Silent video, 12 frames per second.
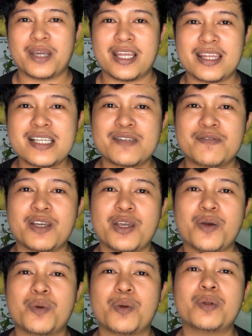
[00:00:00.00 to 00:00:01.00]
in this
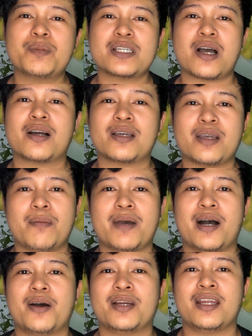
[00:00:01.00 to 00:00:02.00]
video we will be talking
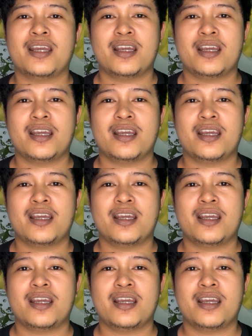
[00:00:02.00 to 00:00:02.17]
about